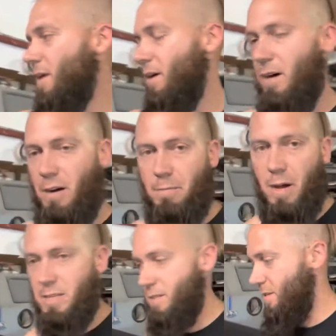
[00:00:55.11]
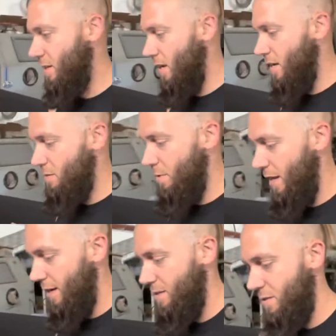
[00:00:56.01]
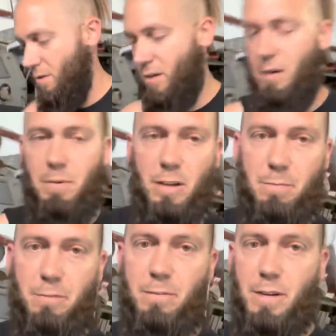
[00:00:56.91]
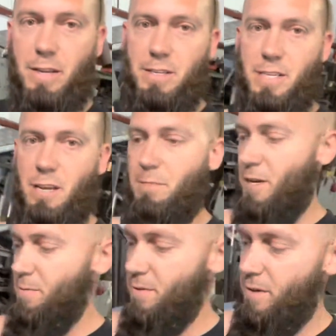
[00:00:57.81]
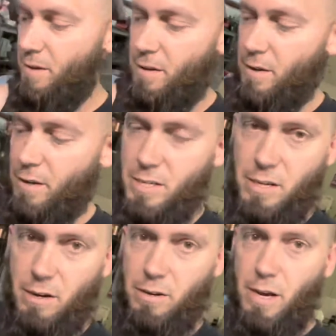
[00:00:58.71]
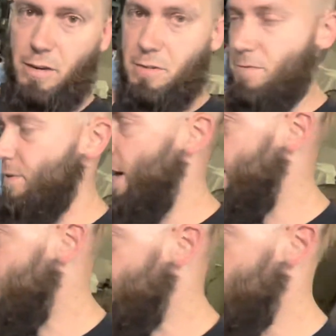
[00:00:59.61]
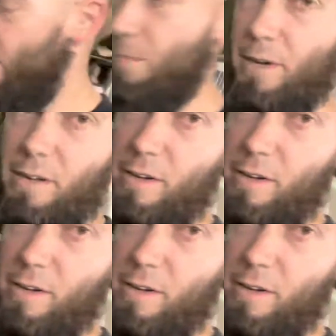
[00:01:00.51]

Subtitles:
Also, the gloss black will start gumming up your fucking sandpaper. So I use flat anyway, but